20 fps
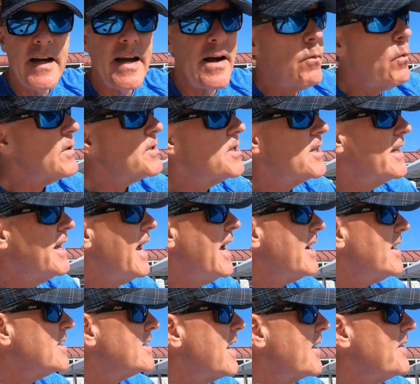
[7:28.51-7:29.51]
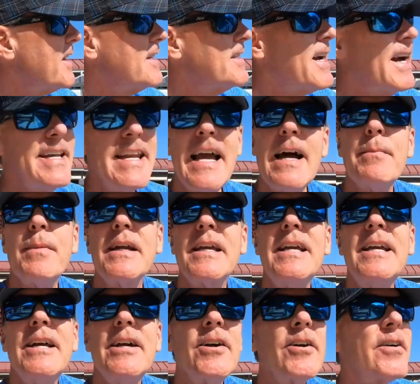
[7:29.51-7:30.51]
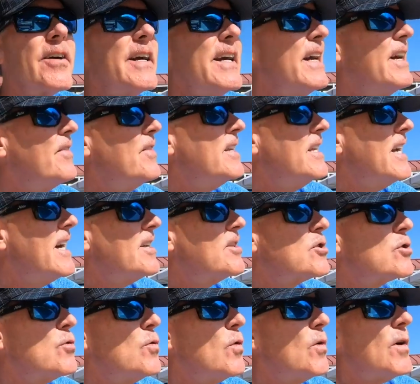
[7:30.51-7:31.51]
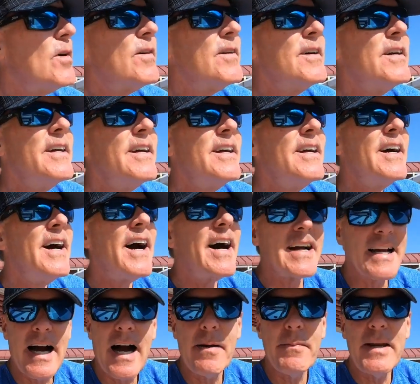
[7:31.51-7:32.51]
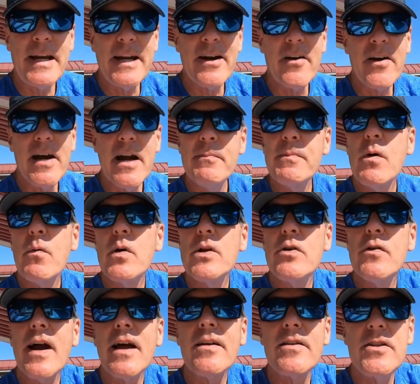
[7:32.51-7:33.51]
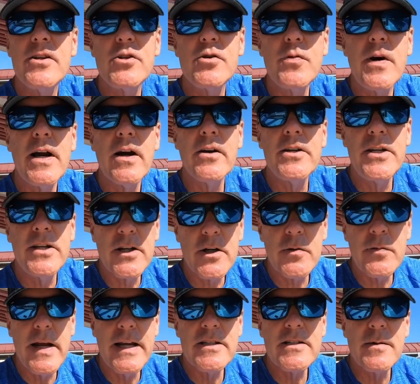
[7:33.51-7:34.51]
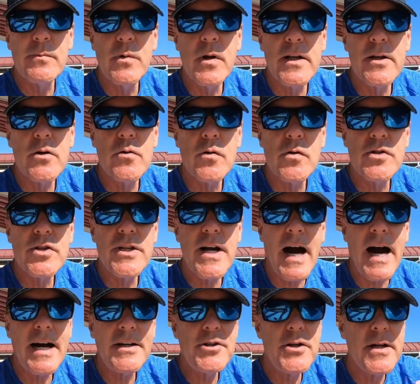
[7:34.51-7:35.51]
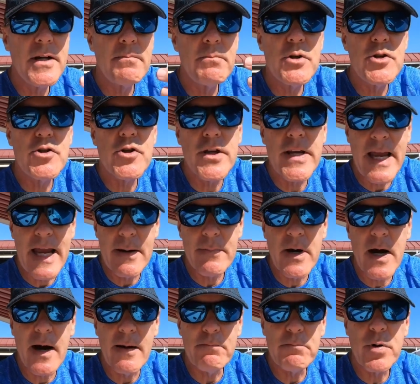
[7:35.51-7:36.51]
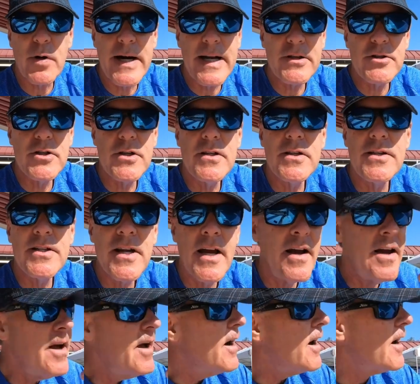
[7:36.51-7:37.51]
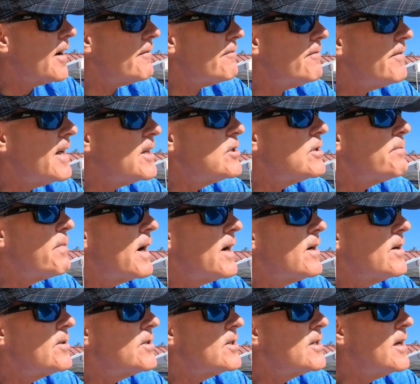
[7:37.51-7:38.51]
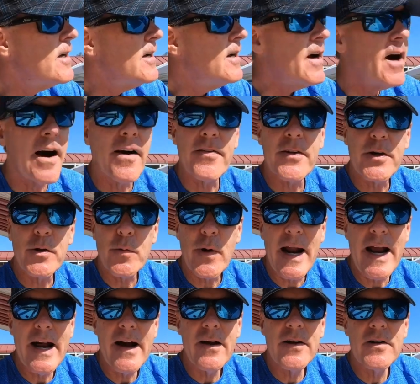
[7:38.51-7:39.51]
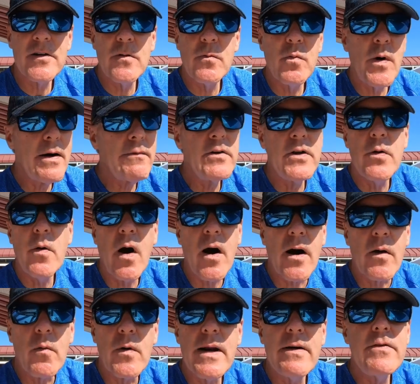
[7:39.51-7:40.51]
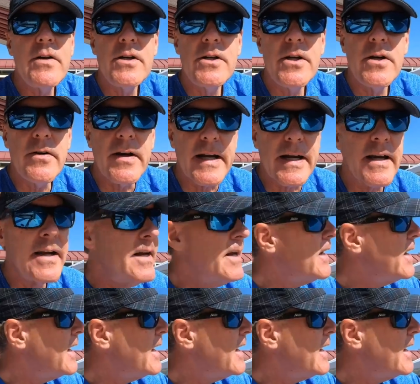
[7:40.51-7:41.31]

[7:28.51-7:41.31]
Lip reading: And once again, it's not that dynamic here in the school common area, but when you're out on the trail, you can create some really cool shots. You can put your camera on branches, on fence posts, on the ground, wherever you are, whatever you're doing.